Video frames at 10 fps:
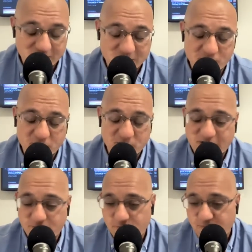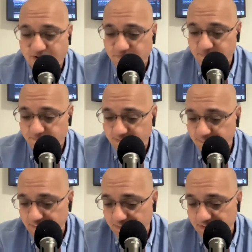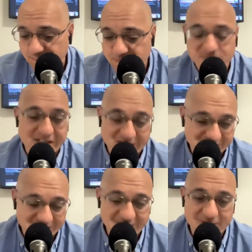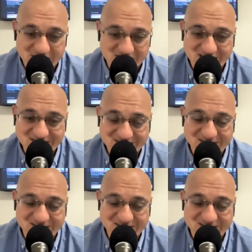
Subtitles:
I mean, we might very well be already,